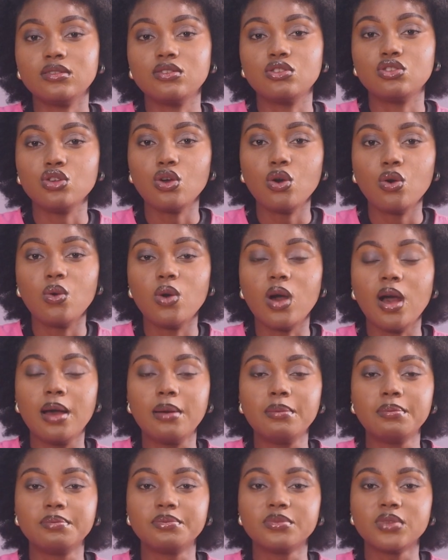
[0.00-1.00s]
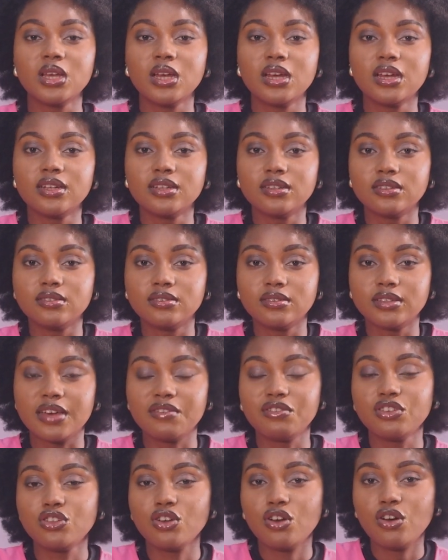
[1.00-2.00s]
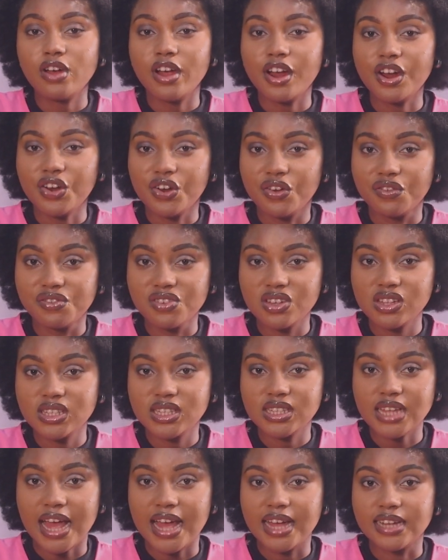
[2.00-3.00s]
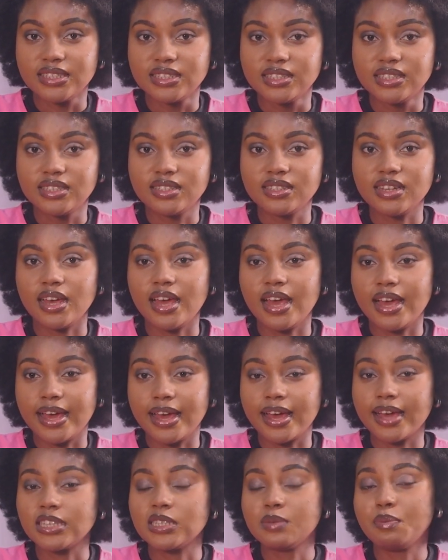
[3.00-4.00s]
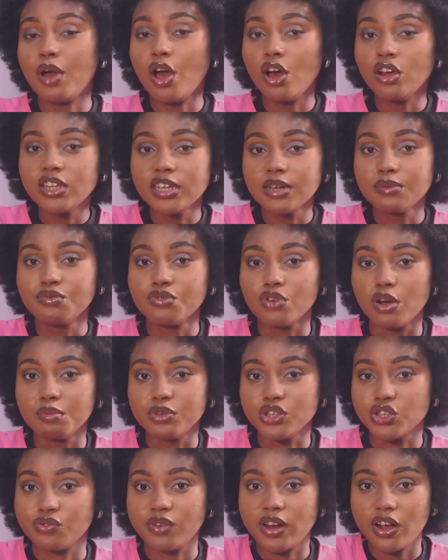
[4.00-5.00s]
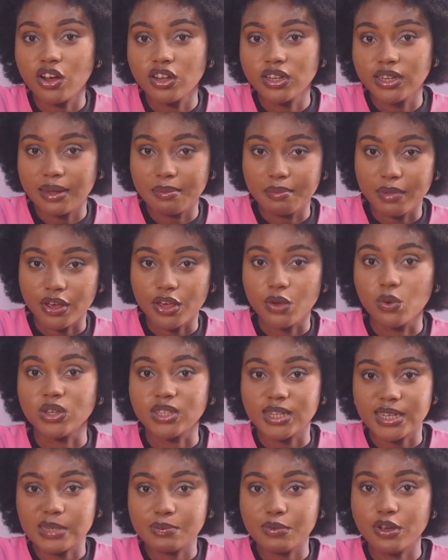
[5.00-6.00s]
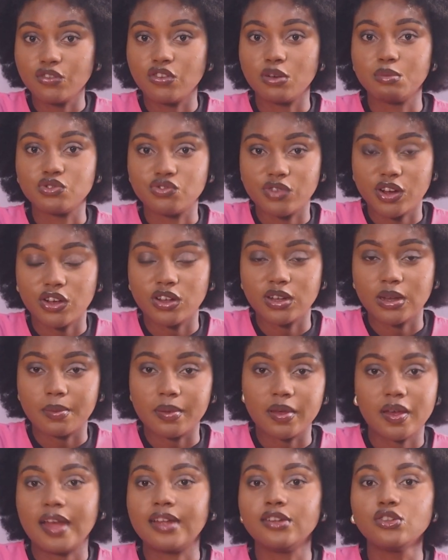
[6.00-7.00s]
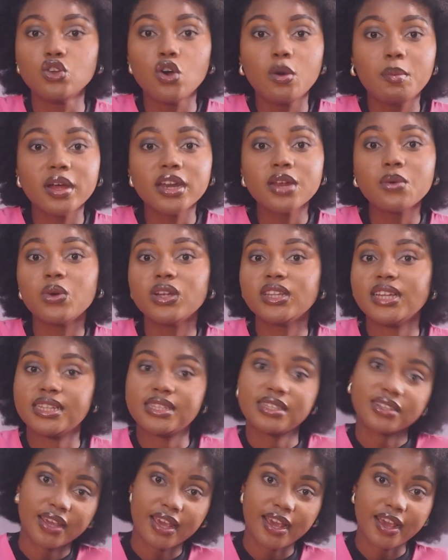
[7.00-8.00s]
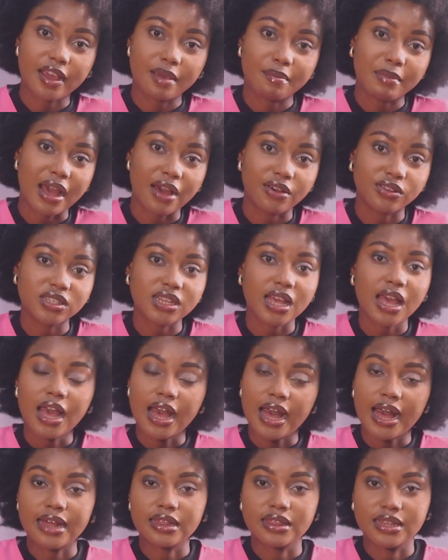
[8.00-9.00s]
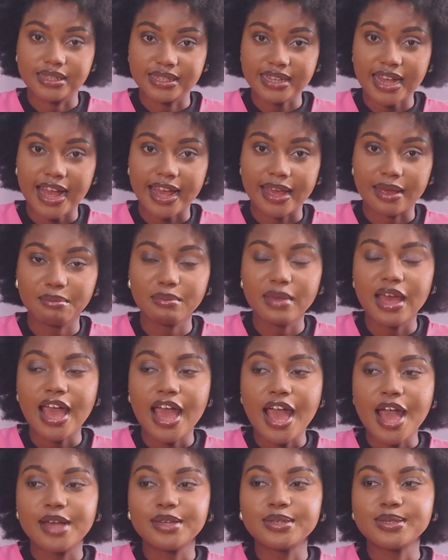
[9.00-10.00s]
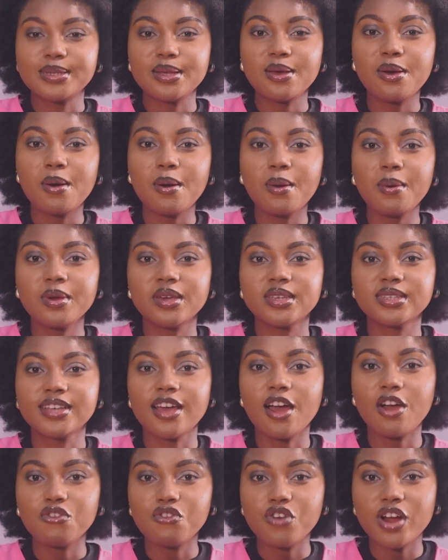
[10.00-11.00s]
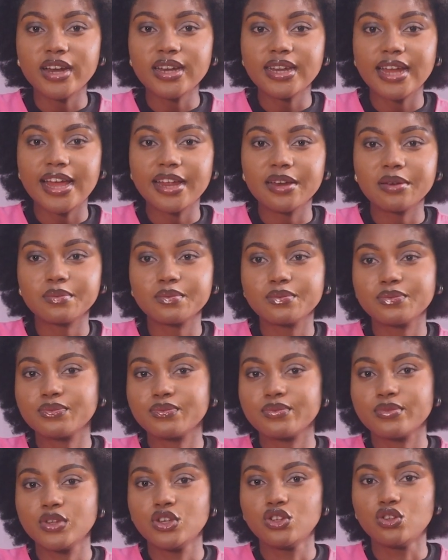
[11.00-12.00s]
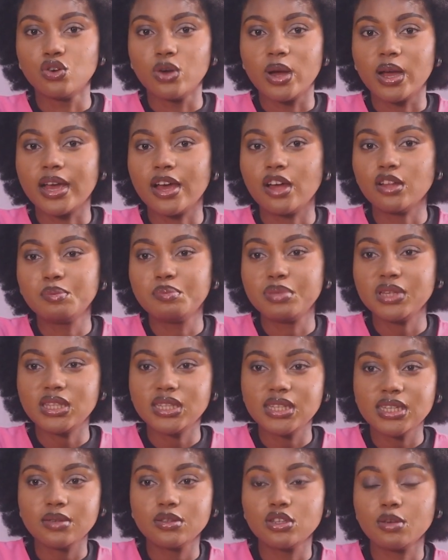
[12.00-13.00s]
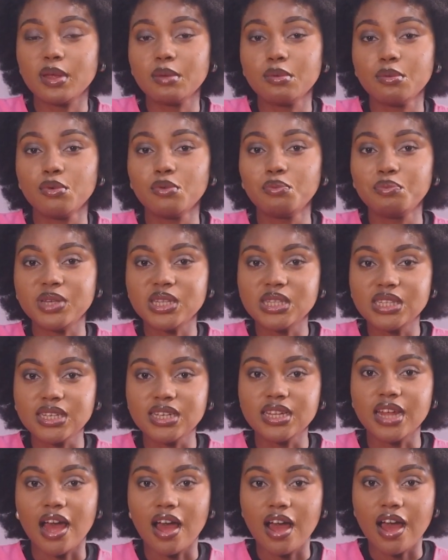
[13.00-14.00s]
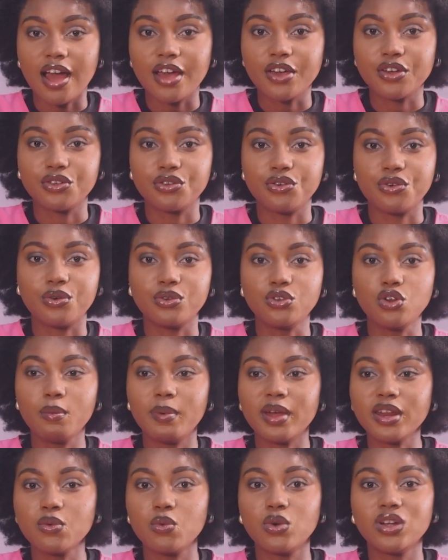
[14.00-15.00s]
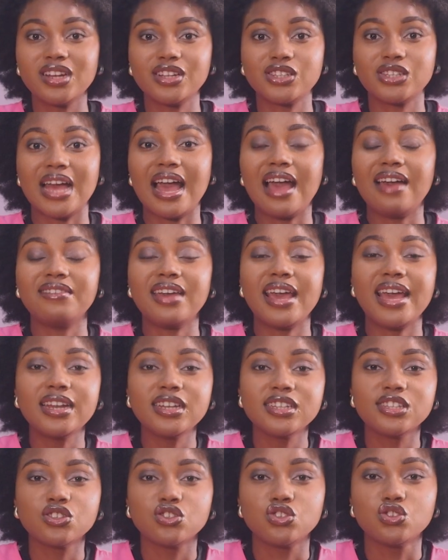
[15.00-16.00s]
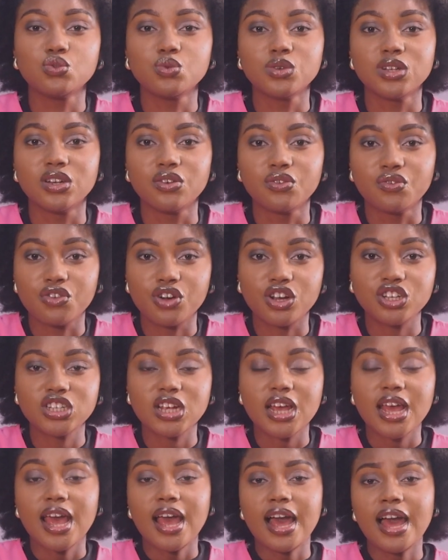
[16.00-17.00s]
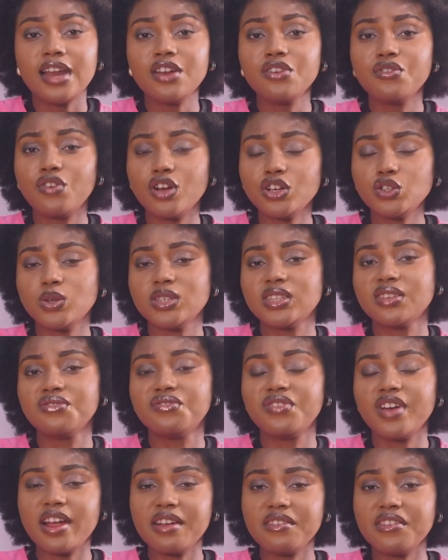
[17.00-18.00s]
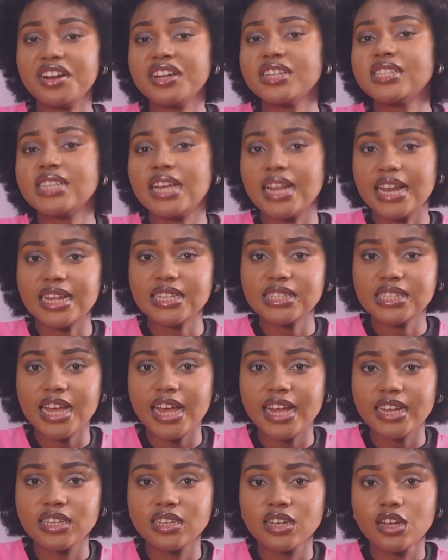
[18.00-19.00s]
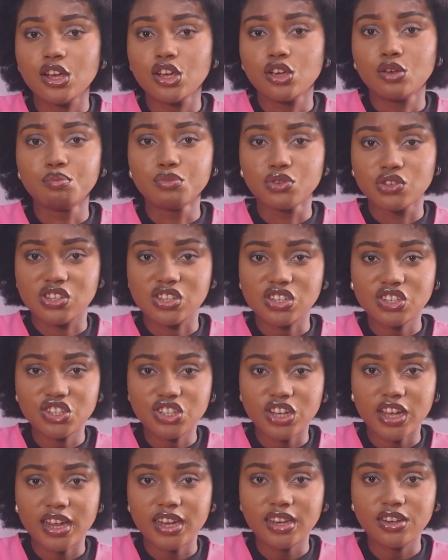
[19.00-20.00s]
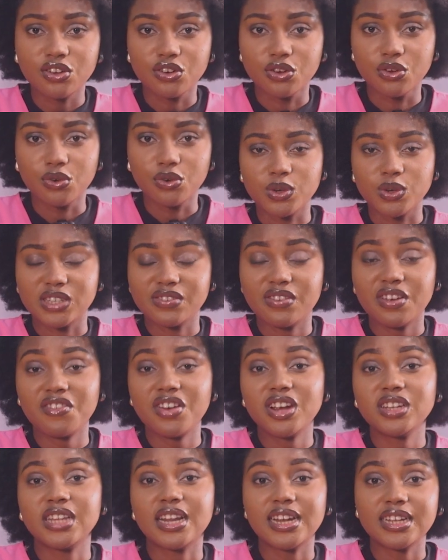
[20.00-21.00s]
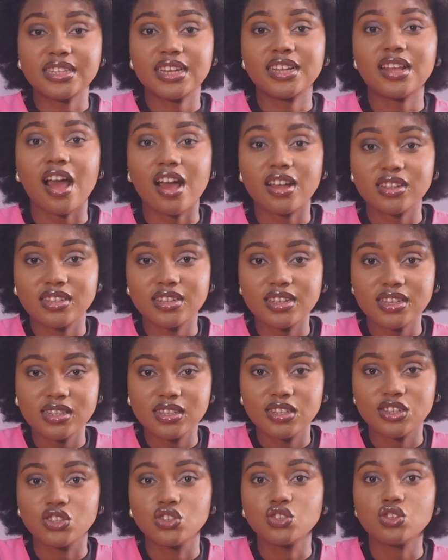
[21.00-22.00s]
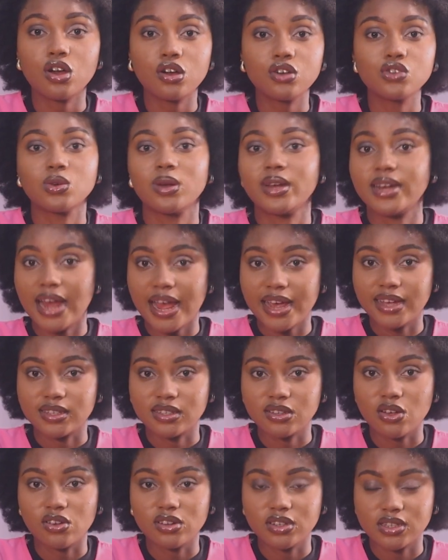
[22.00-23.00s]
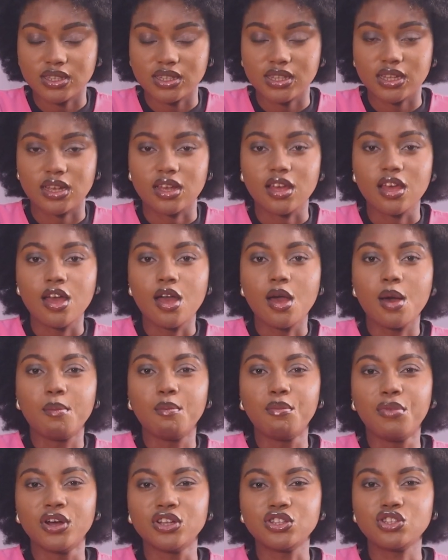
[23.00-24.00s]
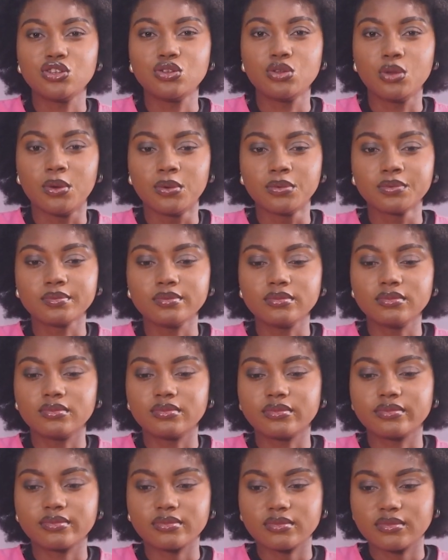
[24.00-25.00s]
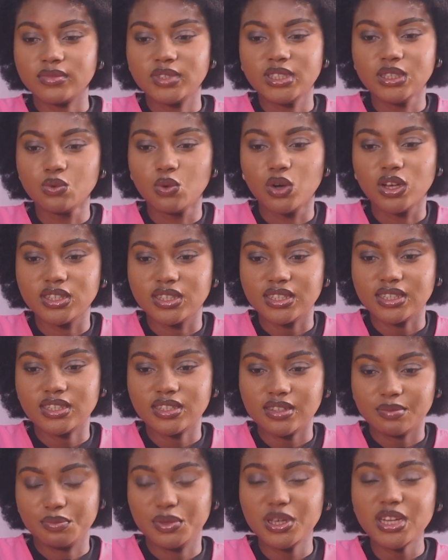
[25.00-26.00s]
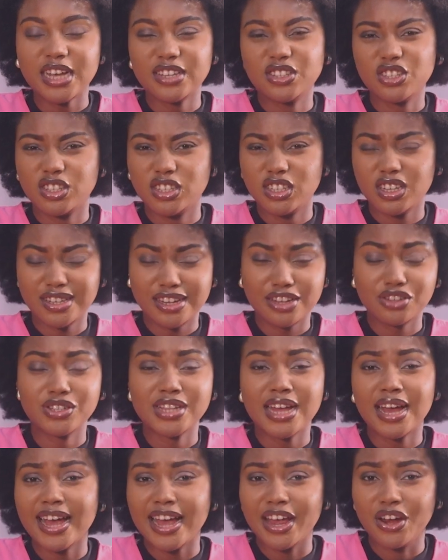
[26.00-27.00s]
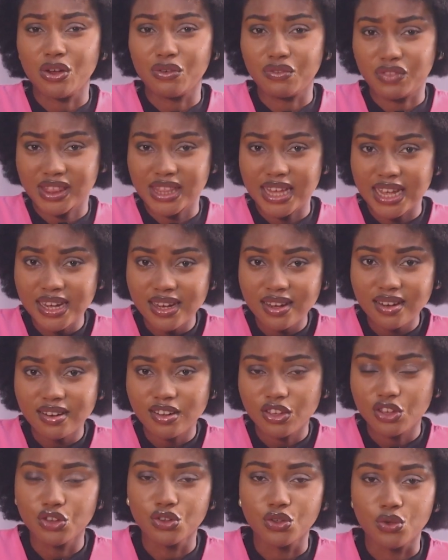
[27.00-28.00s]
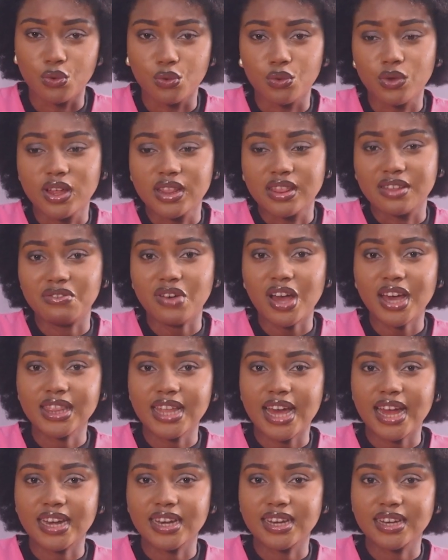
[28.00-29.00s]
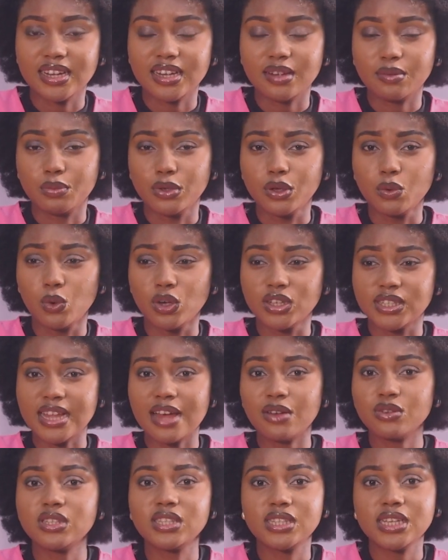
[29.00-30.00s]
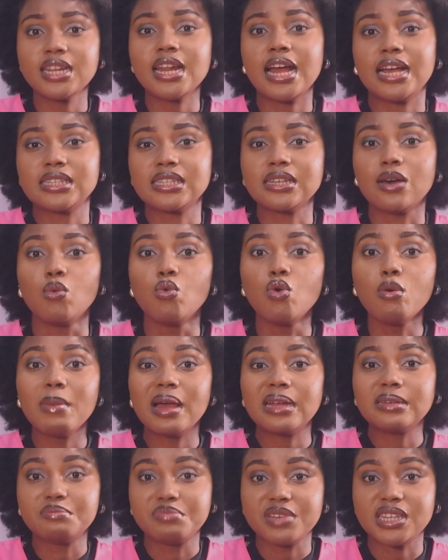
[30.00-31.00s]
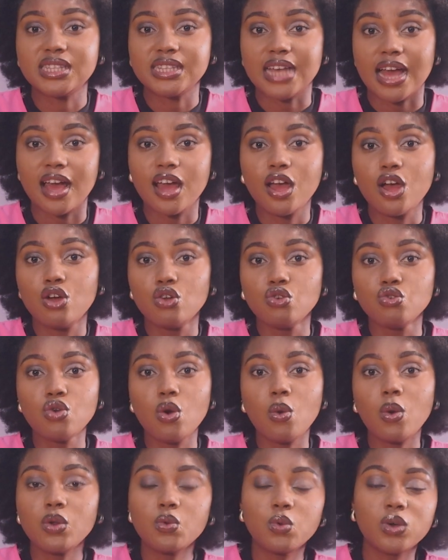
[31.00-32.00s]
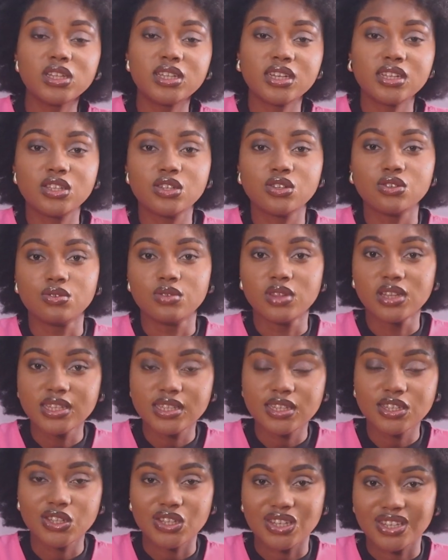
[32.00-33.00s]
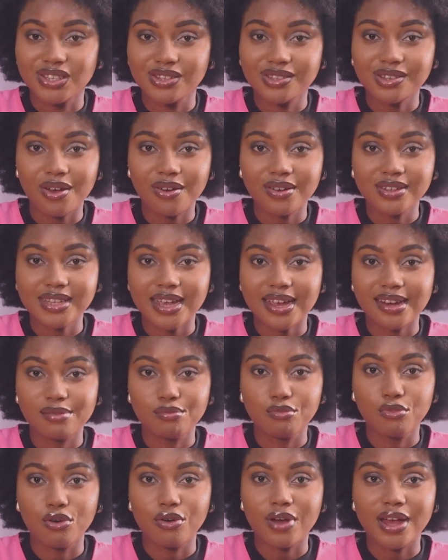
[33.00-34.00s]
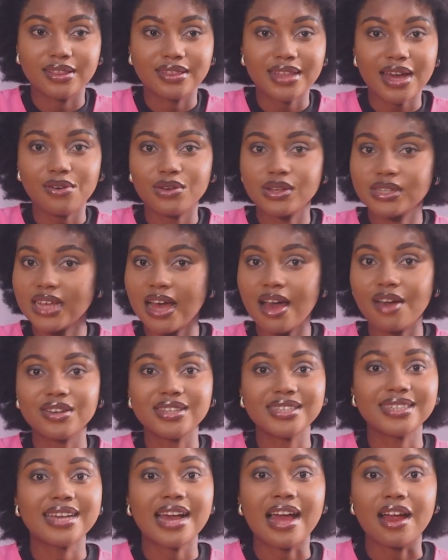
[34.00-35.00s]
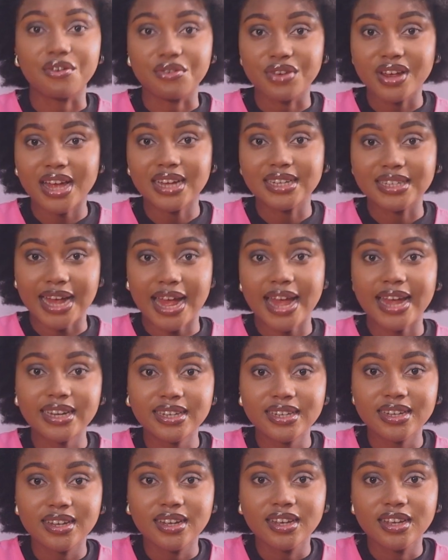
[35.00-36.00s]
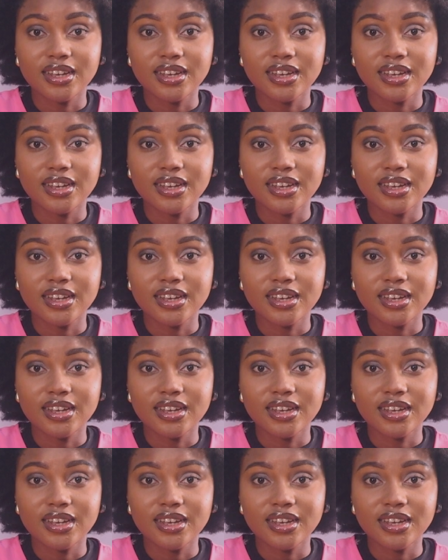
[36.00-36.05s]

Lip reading: So Davido heard of it and expelled him from his record label. He was expelled from his record label and nobody wanted to hear him out at the time. So his girlfriend then, you know, got pity, so many people pitied her, you know, nobody wanted to have anything to do with Lil Frosh. And Lil Frosh was a very, very talented musician, you was a very, very talented artist. His songs were nice, honestly. But, you know, he was being associated to that kind of thing, you know, the fact that he was now seen as a woman beater. No one wanted to listen to his songs anymore, and that was how his career died.